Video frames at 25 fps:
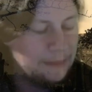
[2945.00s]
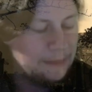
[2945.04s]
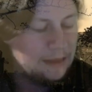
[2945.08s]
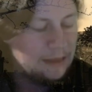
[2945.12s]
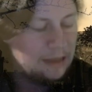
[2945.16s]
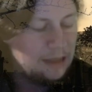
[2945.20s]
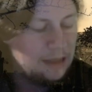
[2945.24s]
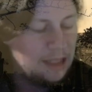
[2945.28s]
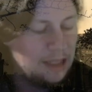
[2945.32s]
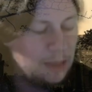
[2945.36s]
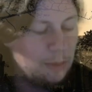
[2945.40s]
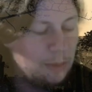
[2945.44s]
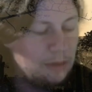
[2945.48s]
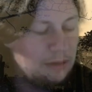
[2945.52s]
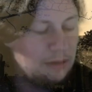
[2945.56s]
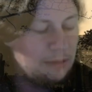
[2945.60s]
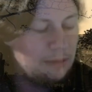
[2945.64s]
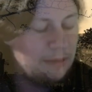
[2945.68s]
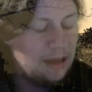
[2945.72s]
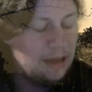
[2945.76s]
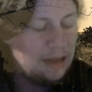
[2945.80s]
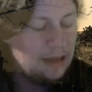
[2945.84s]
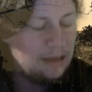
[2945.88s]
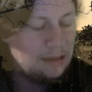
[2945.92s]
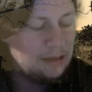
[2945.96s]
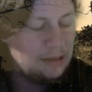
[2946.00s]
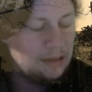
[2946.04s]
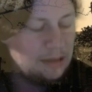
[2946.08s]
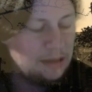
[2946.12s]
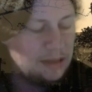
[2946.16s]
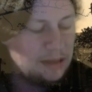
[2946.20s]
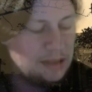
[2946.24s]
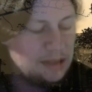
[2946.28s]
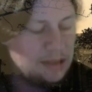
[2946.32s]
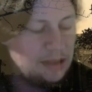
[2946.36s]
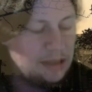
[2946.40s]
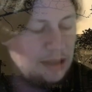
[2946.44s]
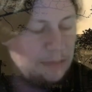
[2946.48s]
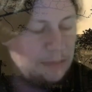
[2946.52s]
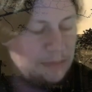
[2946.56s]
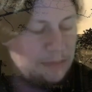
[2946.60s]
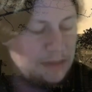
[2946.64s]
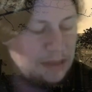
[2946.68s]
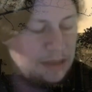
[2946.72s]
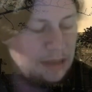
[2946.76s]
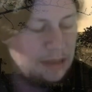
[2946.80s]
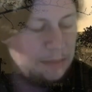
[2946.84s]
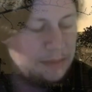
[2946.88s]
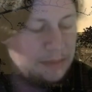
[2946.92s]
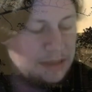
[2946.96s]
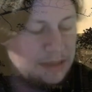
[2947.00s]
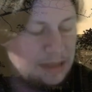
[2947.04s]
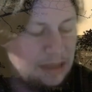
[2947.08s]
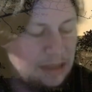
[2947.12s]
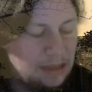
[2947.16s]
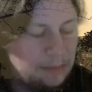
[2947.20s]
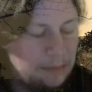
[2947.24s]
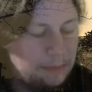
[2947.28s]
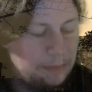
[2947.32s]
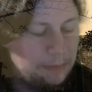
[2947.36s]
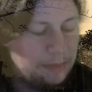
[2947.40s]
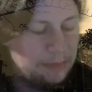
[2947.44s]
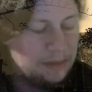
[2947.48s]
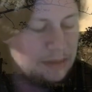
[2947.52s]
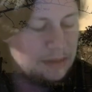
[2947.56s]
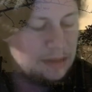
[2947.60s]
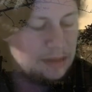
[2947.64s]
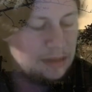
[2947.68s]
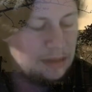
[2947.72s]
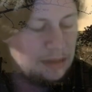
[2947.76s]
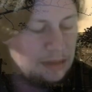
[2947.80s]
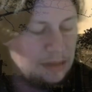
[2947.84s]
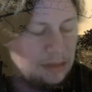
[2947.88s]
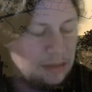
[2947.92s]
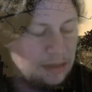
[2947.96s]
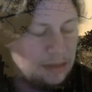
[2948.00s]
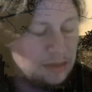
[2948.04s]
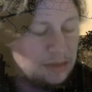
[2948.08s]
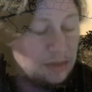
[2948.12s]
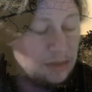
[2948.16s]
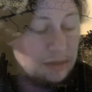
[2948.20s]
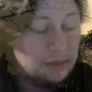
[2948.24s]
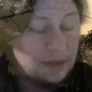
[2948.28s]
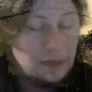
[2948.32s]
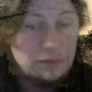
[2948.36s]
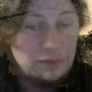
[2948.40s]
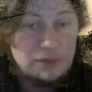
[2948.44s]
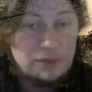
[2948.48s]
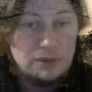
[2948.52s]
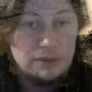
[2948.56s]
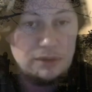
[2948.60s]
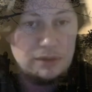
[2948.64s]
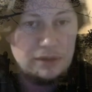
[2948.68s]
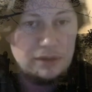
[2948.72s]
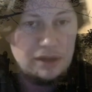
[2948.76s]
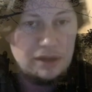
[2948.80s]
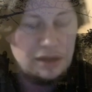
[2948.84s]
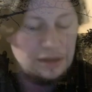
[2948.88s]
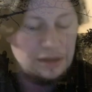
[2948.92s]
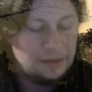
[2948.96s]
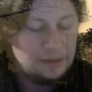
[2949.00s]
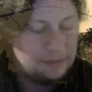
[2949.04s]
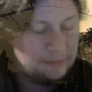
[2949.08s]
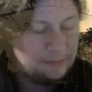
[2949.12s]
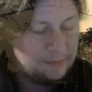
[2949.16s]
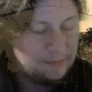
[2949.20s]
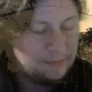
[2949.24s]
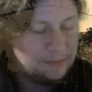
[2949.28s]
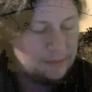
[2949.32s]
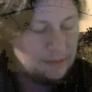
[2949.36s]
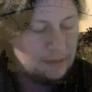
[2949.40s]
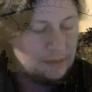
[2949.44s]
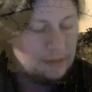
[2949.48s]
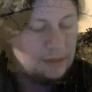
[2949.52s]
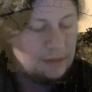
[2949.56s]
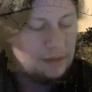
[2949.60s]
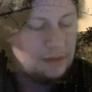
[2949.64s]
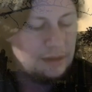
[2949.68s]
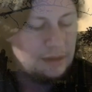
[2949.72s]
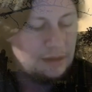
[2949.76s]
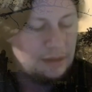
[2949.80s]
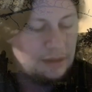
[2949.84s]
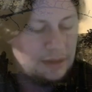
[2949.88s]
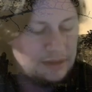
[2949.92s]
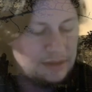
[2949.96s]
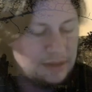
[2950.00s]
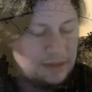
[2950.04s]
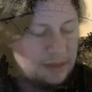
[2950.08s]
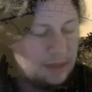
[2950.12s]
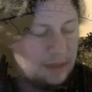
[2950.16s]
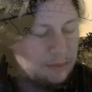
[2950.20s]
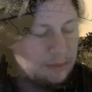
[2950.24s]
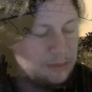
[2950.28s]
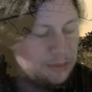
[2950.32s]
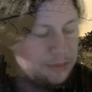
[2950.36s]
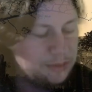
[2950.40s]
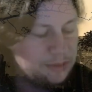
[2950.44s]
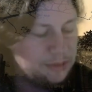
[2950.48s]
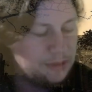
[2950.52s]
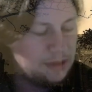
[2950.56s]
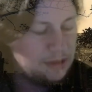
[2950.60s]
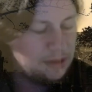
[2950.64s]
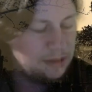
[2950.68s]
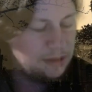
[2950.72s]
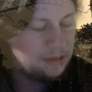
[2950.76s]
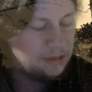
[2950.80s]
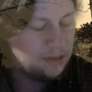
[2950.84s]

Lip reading: You will remain in this deep, deep sleep until I shall count to 3. As I count to 3, you